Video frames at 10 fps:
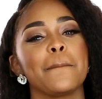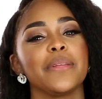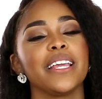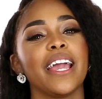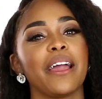
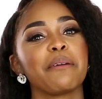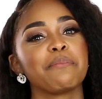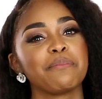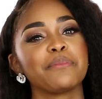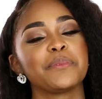Yeah,
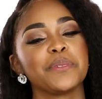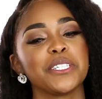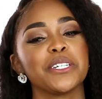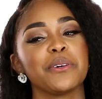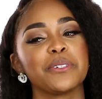
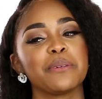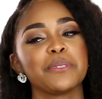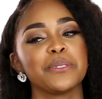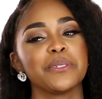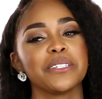she owned up
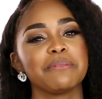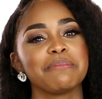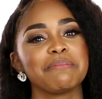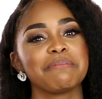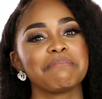to it.
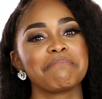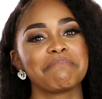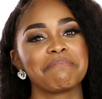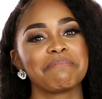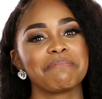
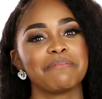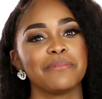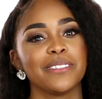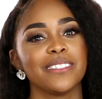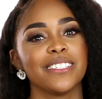
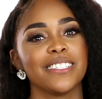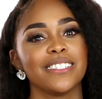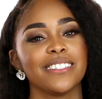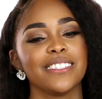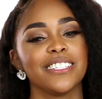
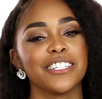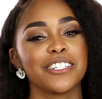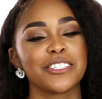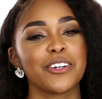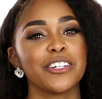Mm. She
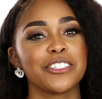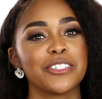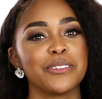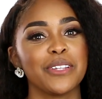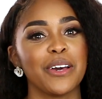looked crushed
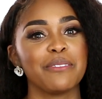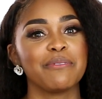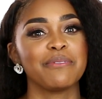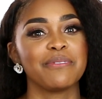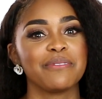too, though,
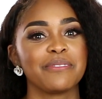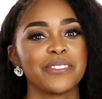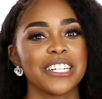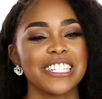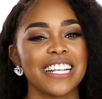
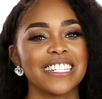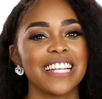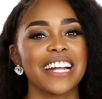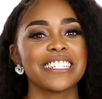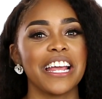because that's
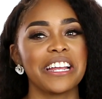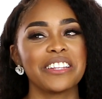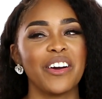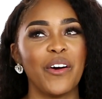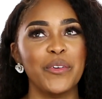like taking
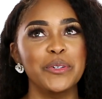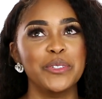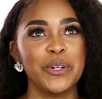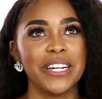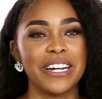the whole
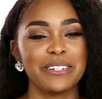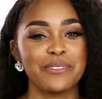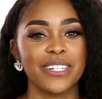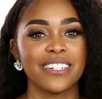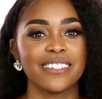joy out
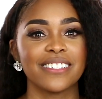of it.